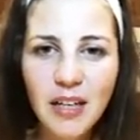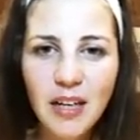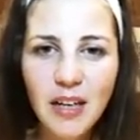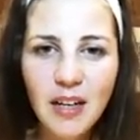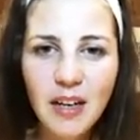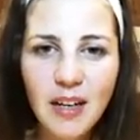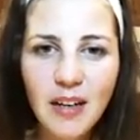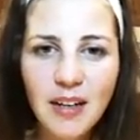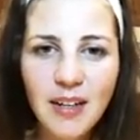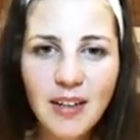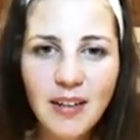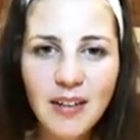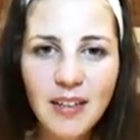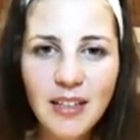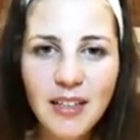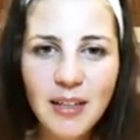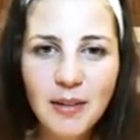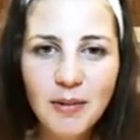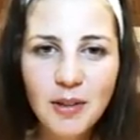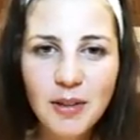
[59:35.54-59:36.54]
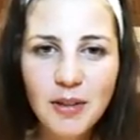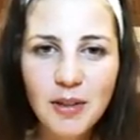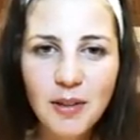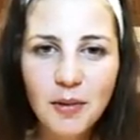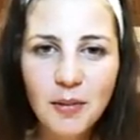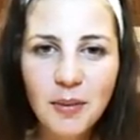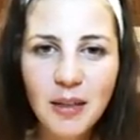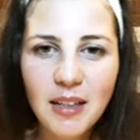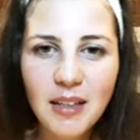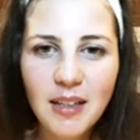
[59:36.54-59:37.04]
hi Caroline, I want to know
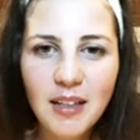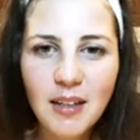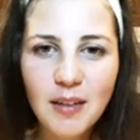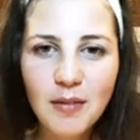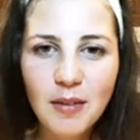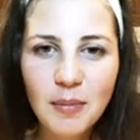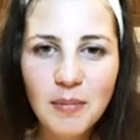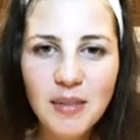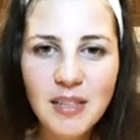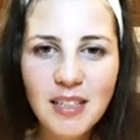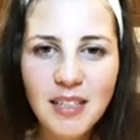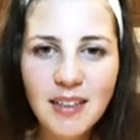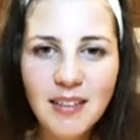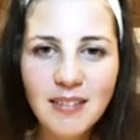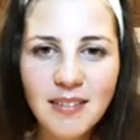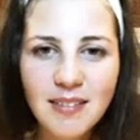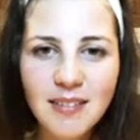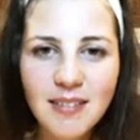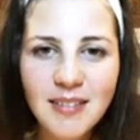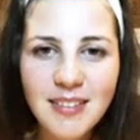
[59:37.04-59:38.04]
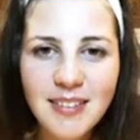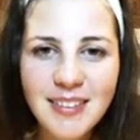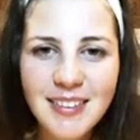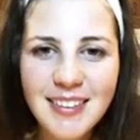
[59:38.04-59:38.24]
about love. I'm single.